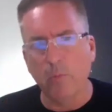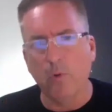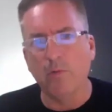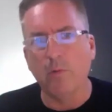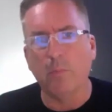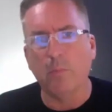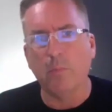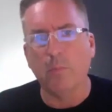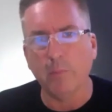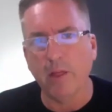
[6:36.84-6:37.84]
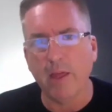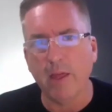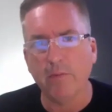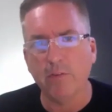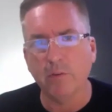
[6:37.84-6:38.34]
more of a plug and
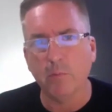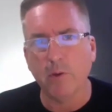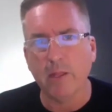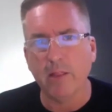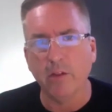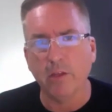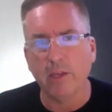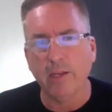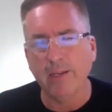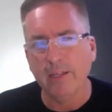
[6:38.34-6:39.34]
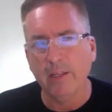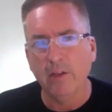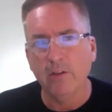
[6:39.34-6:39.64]
play for somebody looking